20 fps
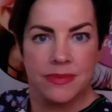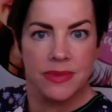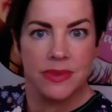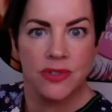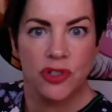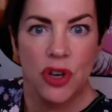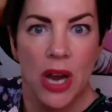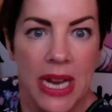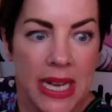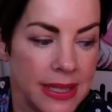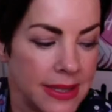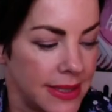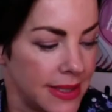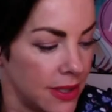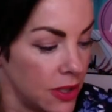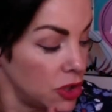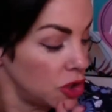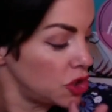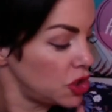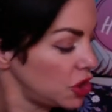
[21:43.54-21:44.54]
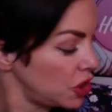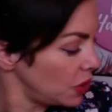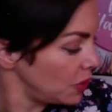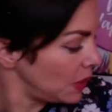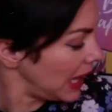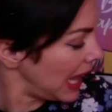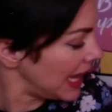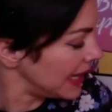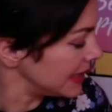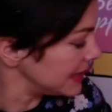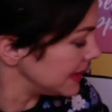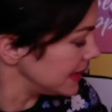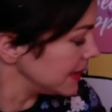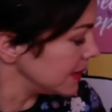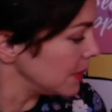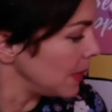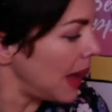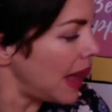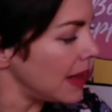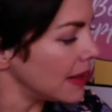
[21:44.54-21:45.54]
dragons on two legs as
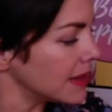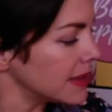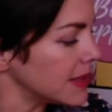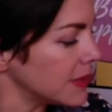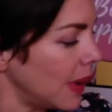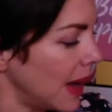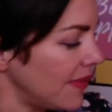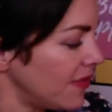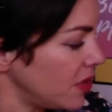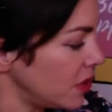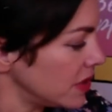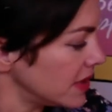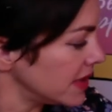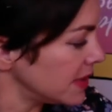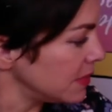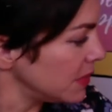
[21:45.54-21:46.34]
well. So I've got some